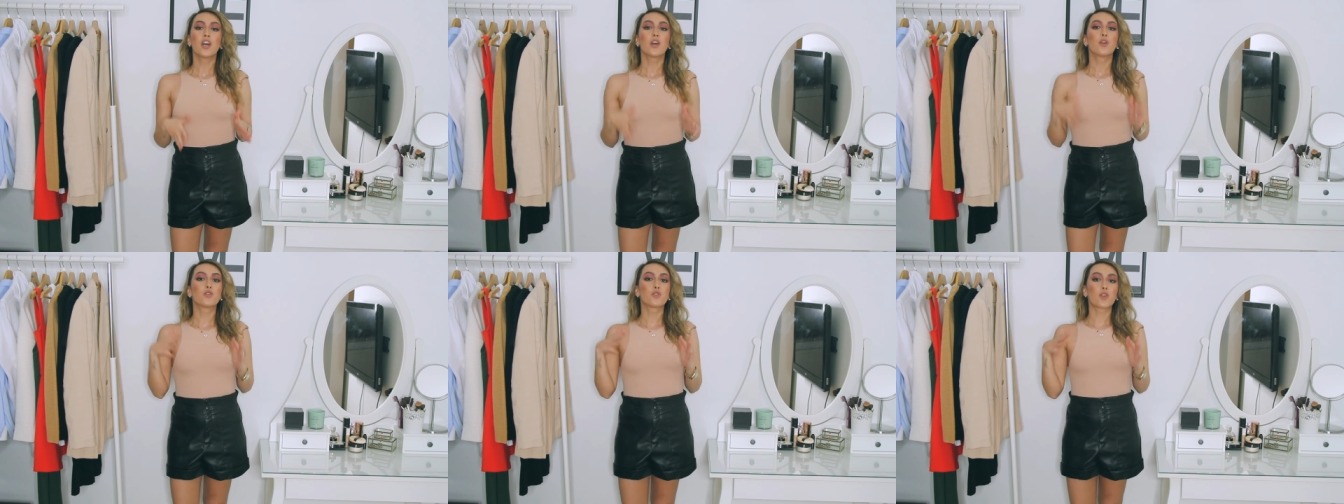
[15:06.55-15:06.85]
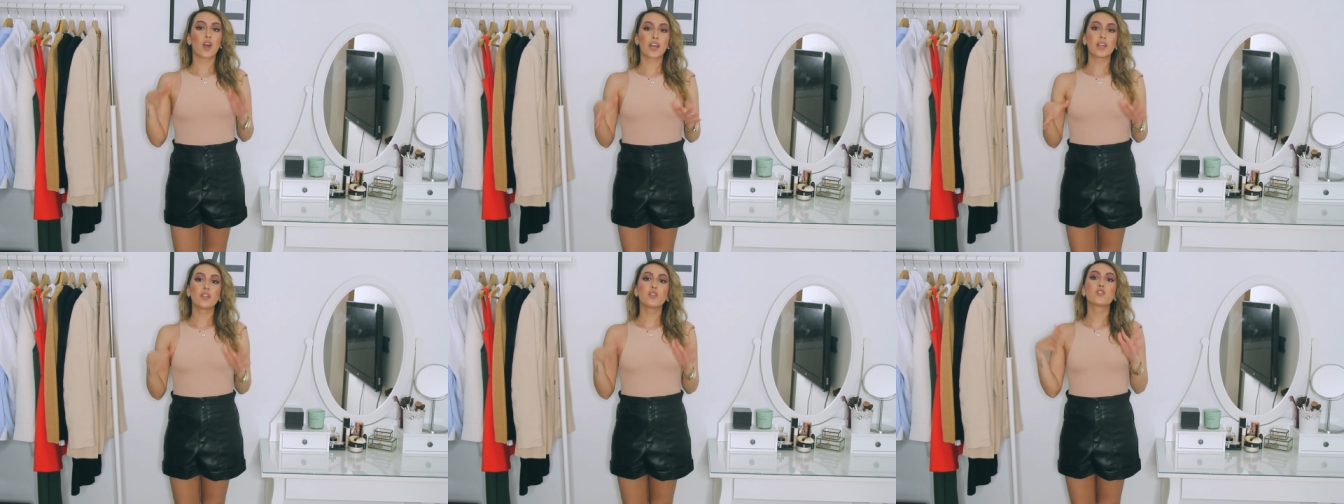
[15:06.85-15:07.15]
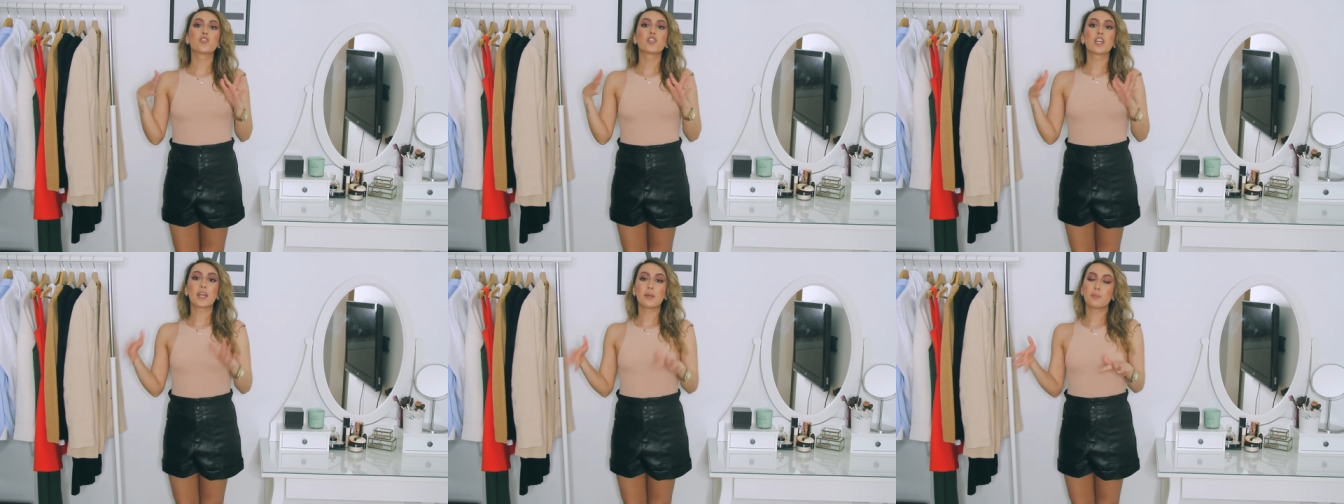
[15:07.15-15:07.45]
trying
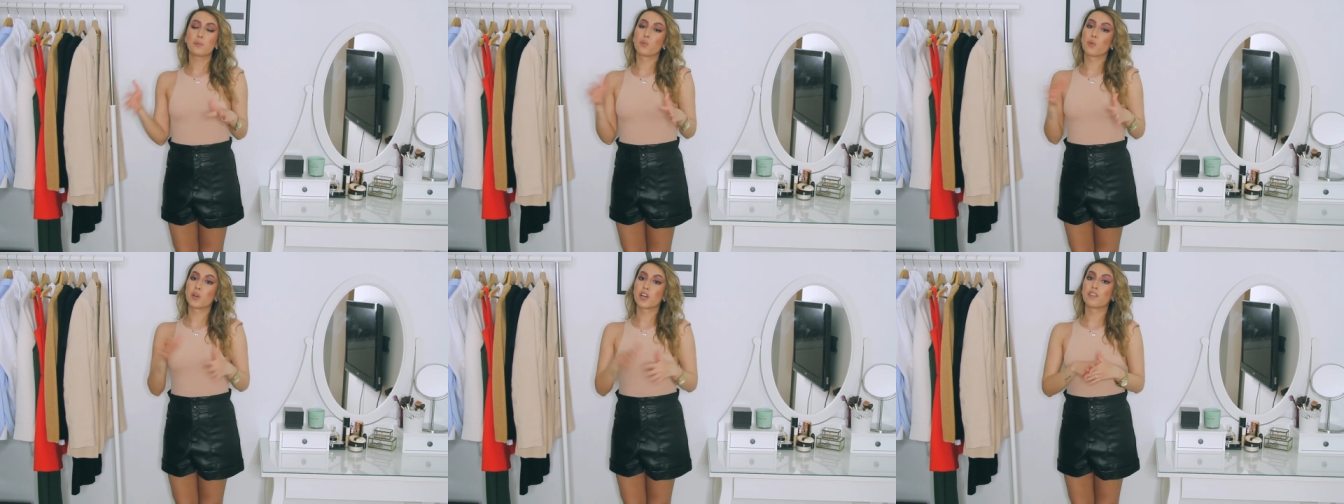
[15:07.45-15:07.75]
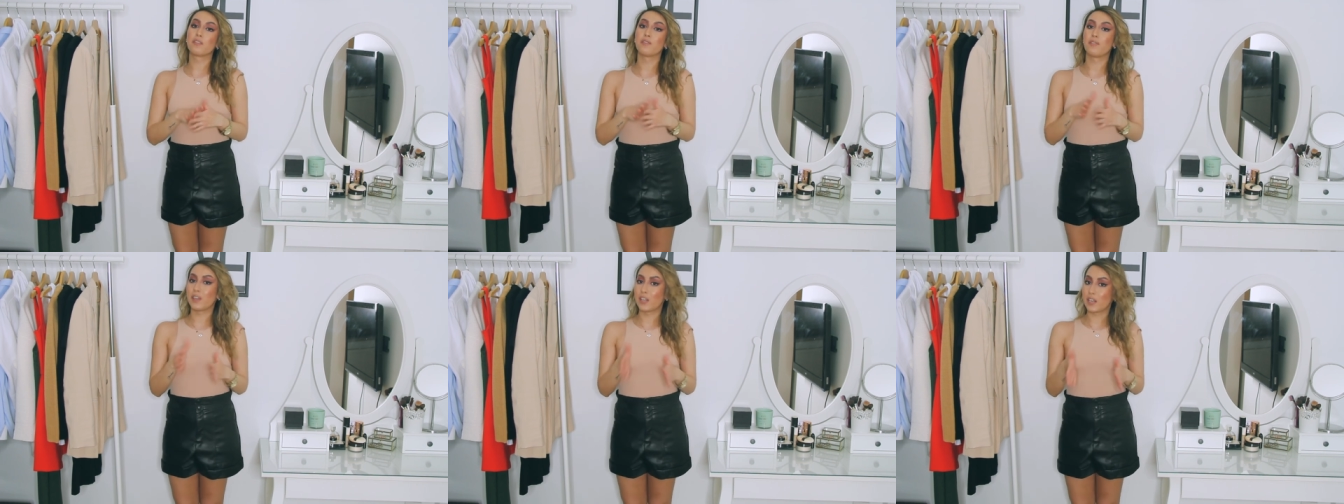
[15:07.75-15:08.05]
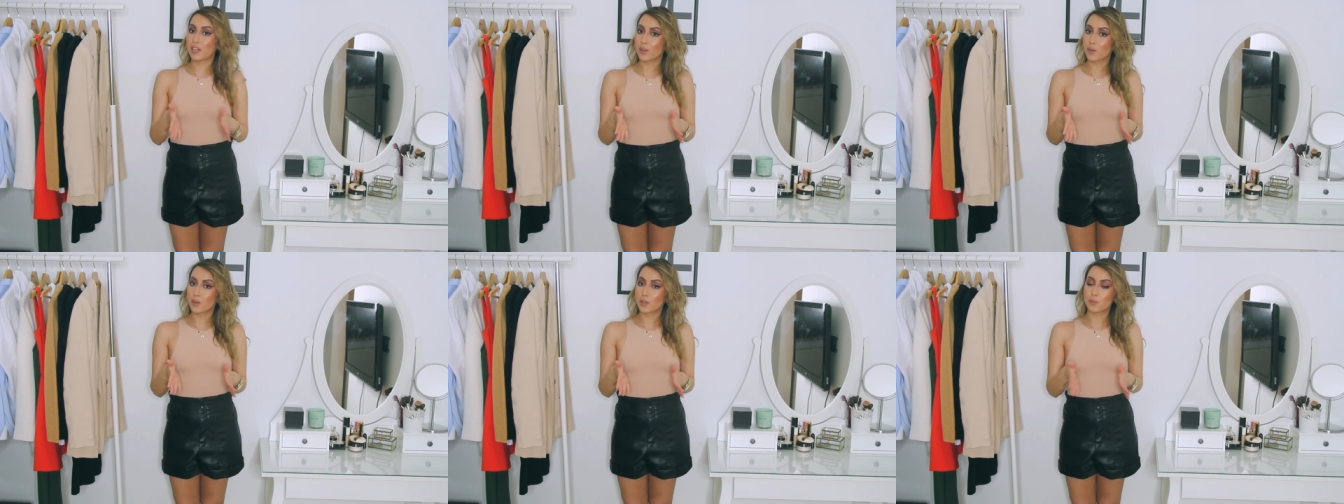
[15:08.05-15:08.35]
shapewear
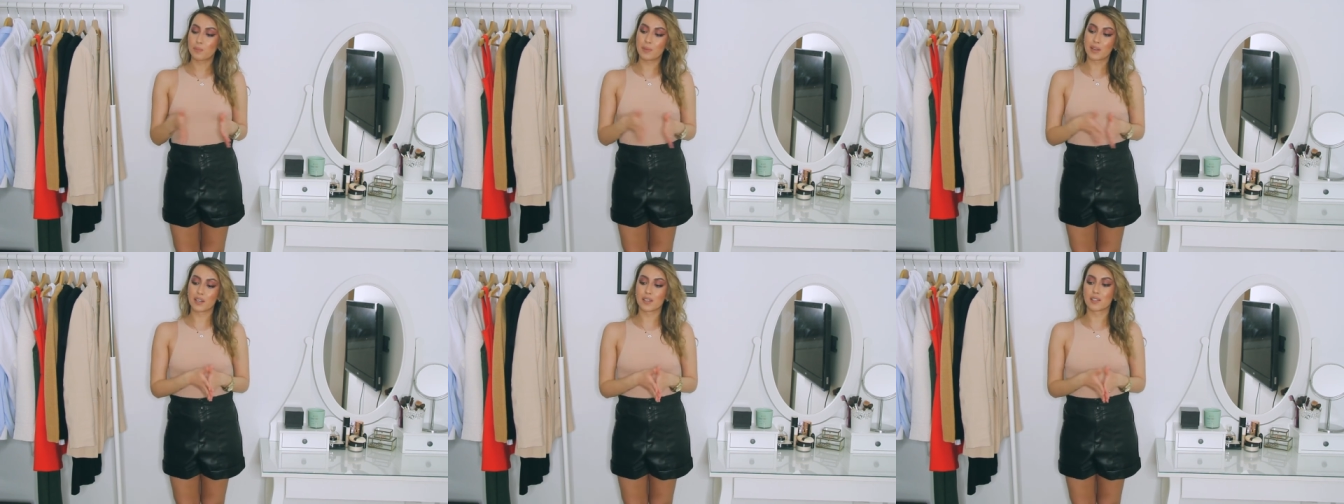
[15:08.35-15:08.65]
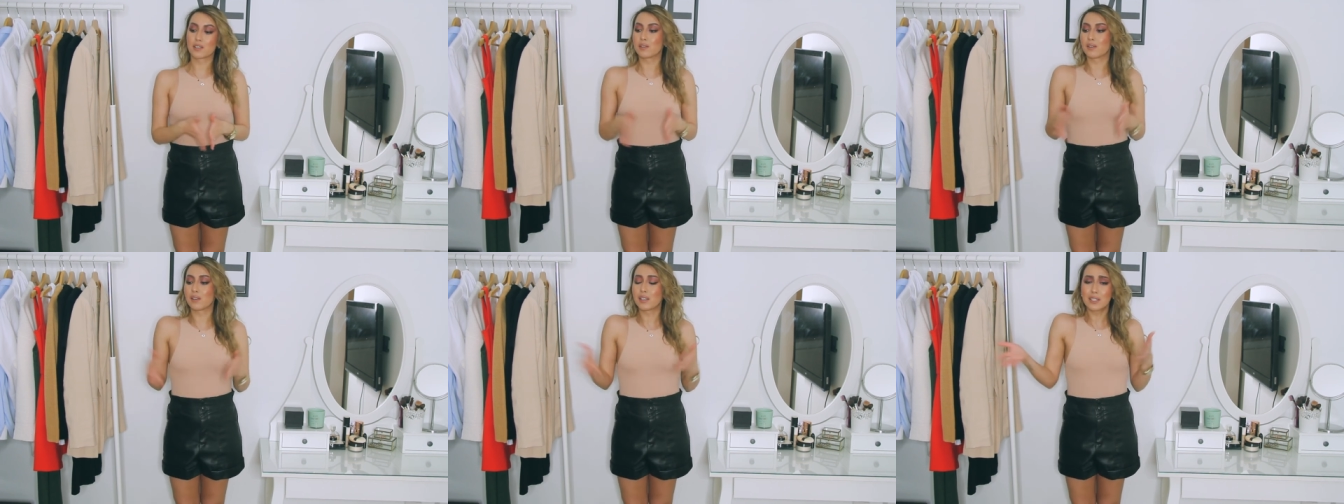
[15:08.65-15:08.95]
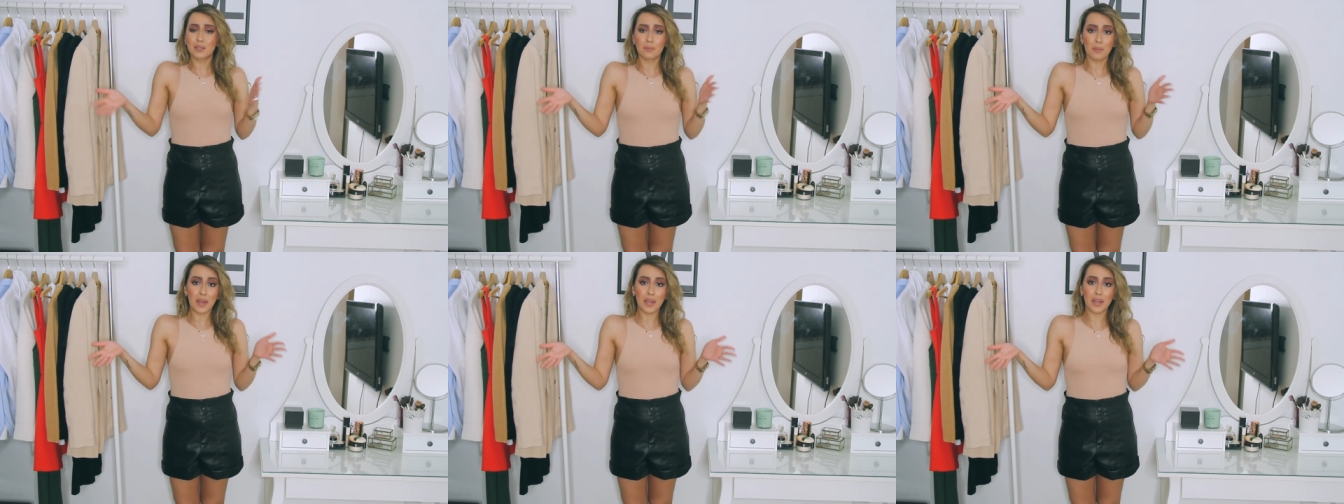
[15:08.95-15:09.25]
videos because
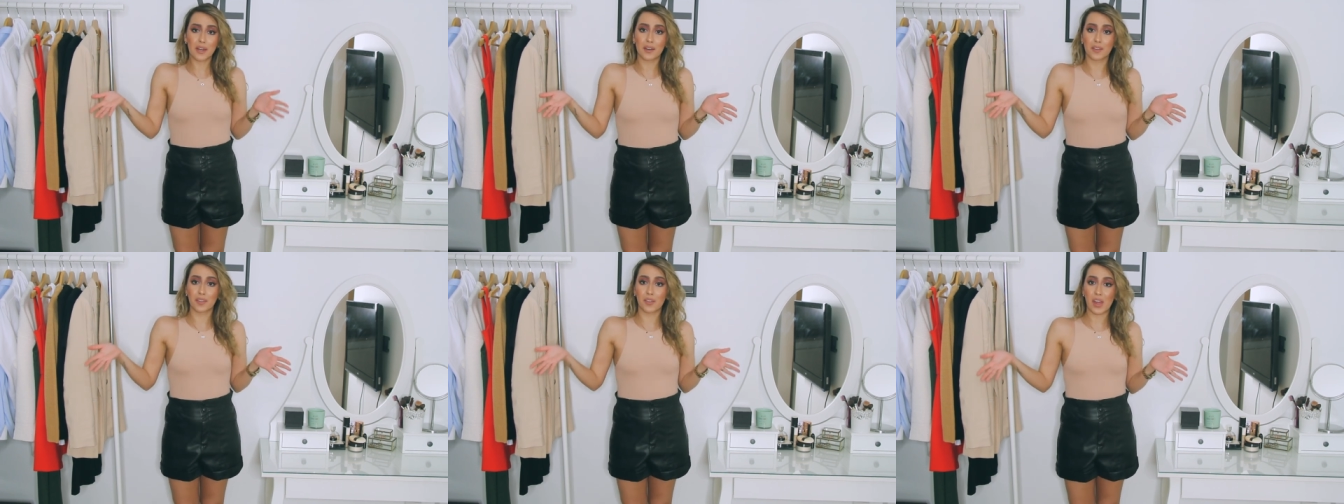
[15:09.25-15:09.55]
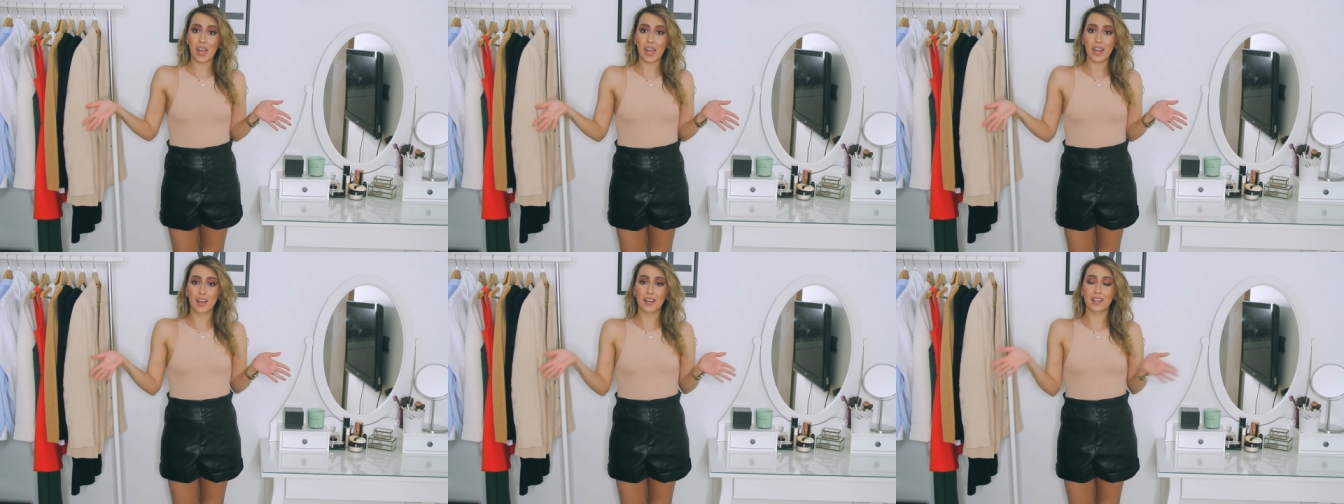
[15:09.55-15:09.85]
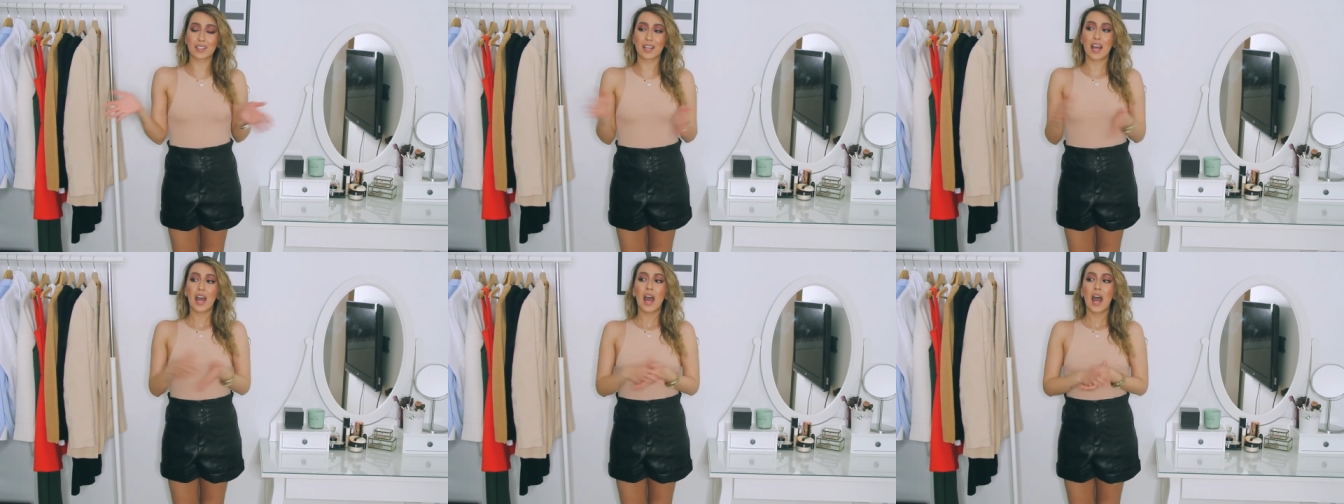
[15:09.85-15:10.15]
let's make it a thing because